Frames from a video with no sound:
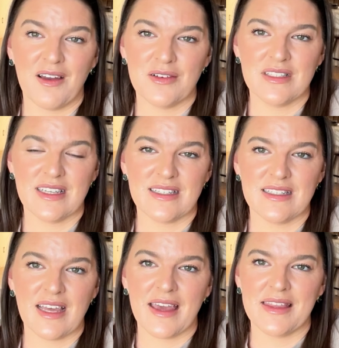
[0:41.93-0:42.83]
always like to
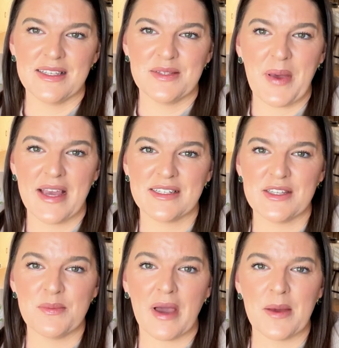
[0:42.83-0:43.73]
tie things back to
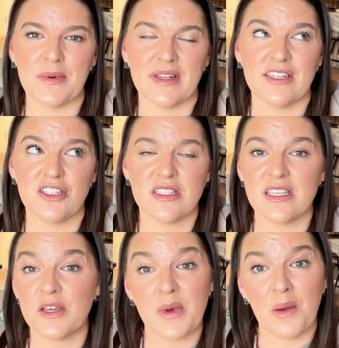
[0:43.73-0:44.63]
the Bible, and I just
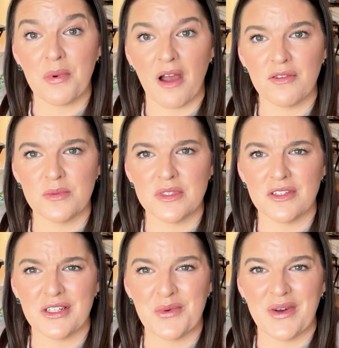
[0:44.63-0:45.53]
think about Proverbs
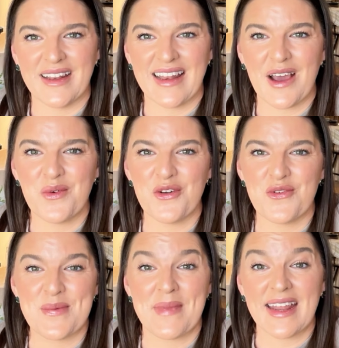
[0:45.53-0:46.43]
31 and how we're
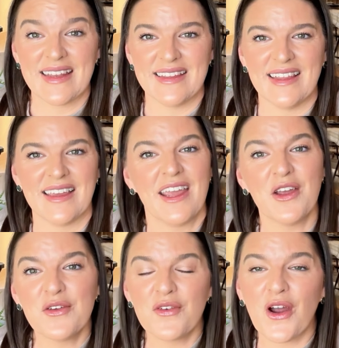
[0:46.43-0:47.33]
reminded that
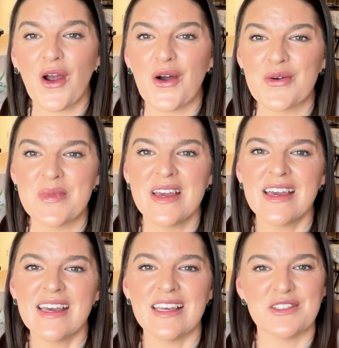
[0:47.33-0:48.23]
caring for our home
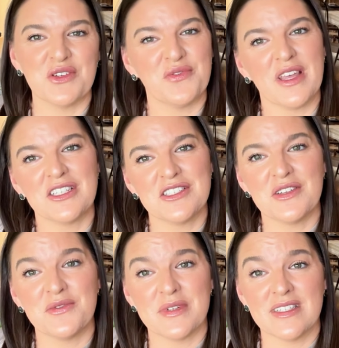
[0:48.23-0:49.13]
is a reflection
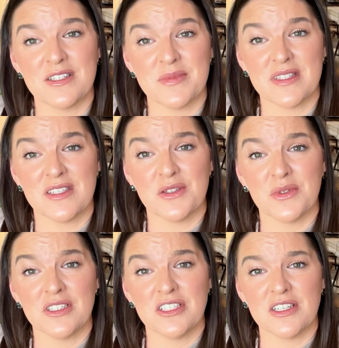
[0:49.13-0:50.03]
of wisdom and
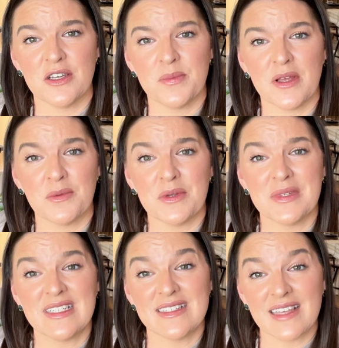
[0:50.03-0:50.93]
stewardship. And when
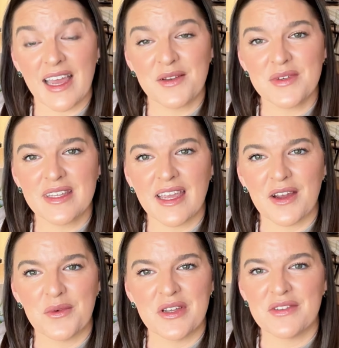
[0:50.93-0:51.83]
we design with
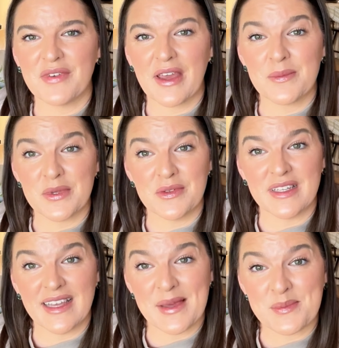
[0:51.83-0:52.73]
care, we invite
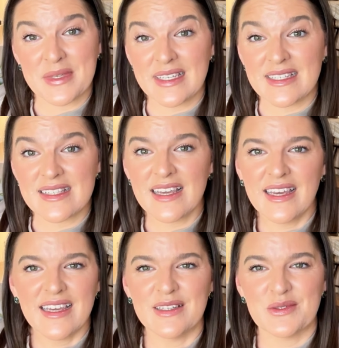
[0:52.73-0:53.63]
beauty and peace
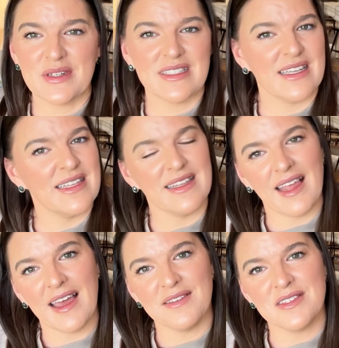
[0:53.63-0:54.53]
into our daily
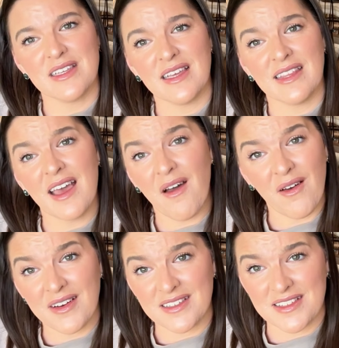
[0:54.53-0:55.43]
lives, and that
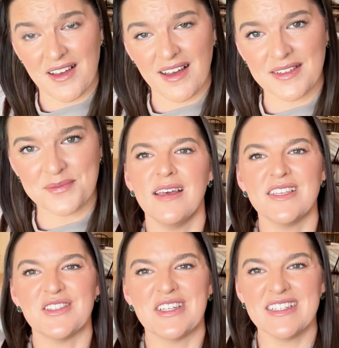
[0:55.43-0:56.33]
honors God.
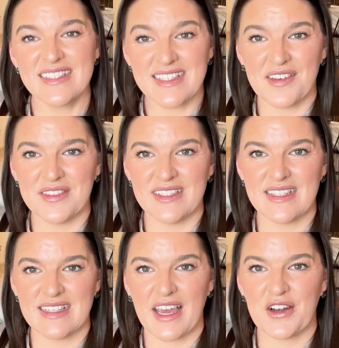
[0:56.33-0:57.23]
So here's 7
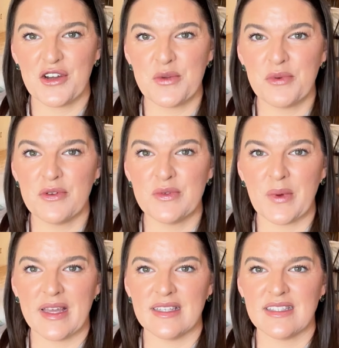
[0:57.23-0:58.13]
designer-approved
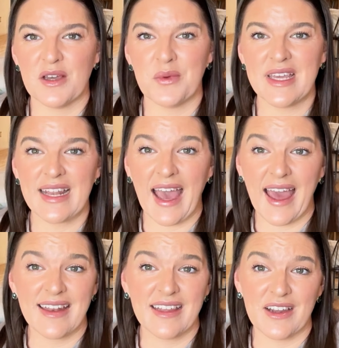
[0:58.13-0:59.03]
ways that we can
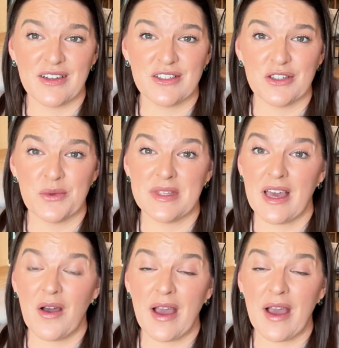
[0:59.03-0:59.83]
add character without